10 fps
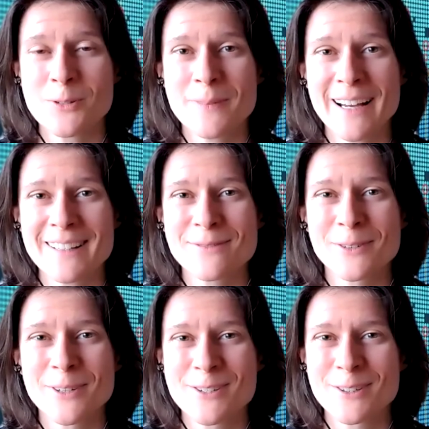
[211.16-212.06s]
Matt,
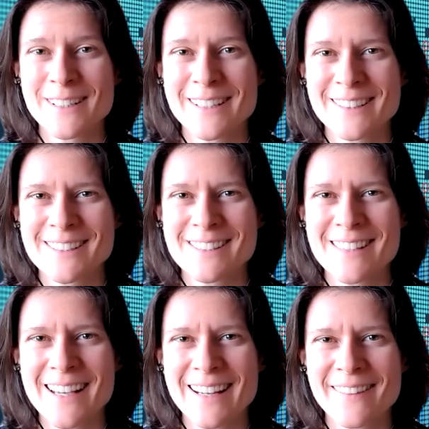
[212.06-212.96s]
for joining us
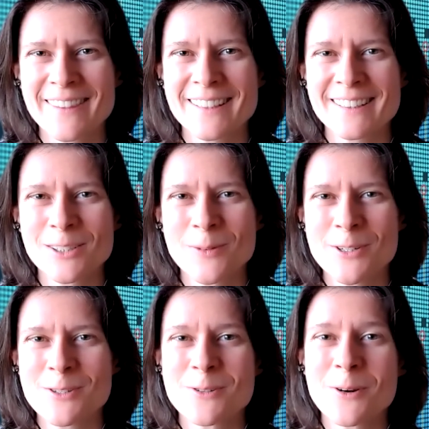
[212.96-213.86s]
today. And thanks so
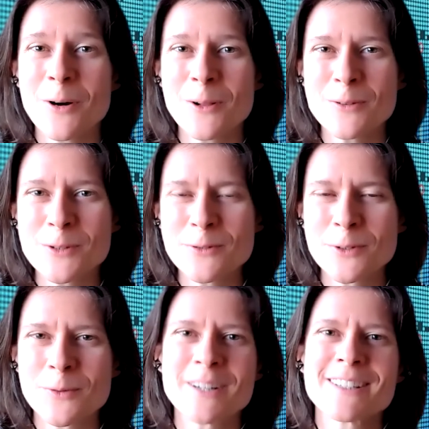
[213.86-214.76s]
much to all of you for
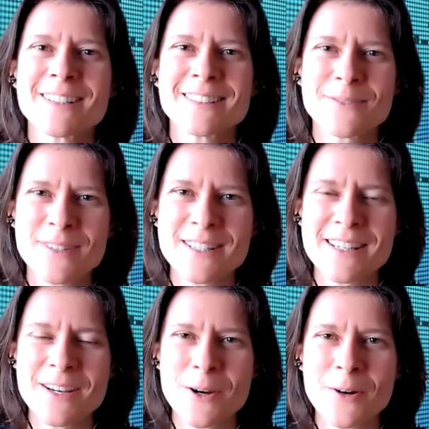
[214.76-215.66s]
watching the
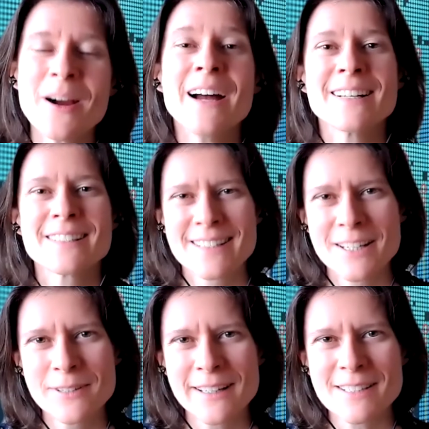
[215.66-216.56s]
video. See
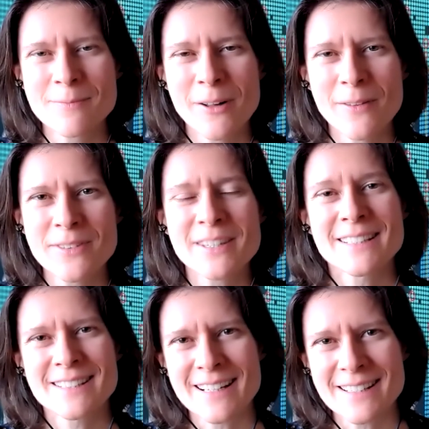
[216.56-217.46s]
you next month.
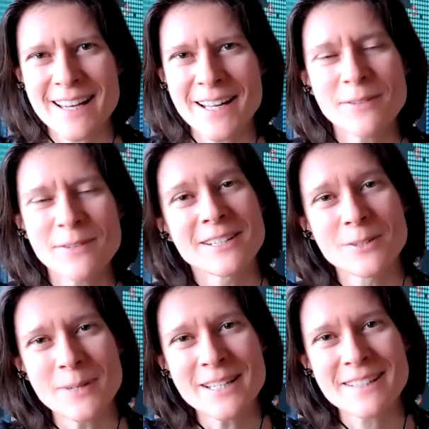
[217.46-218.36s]
Stay safe. And in the
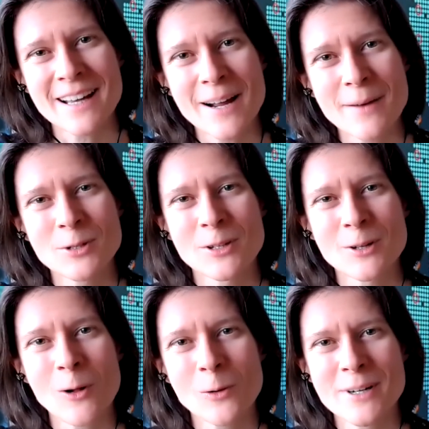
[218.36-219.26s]
meantime, you can
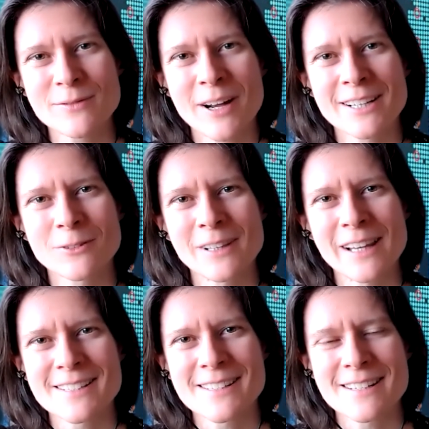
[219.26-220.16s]
always find our
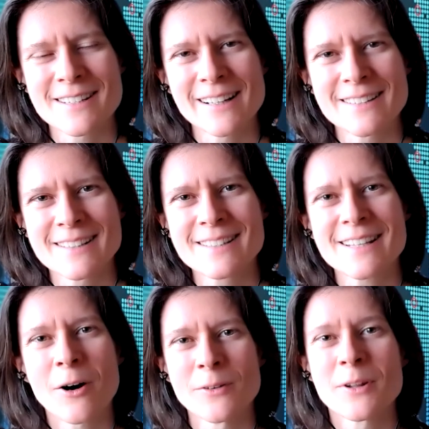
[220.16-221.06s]
latest analysis
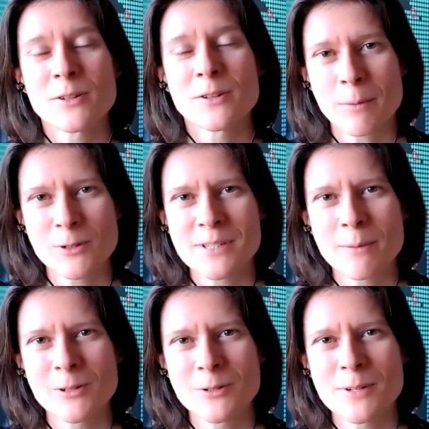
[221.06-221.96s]
on www.eiu.com.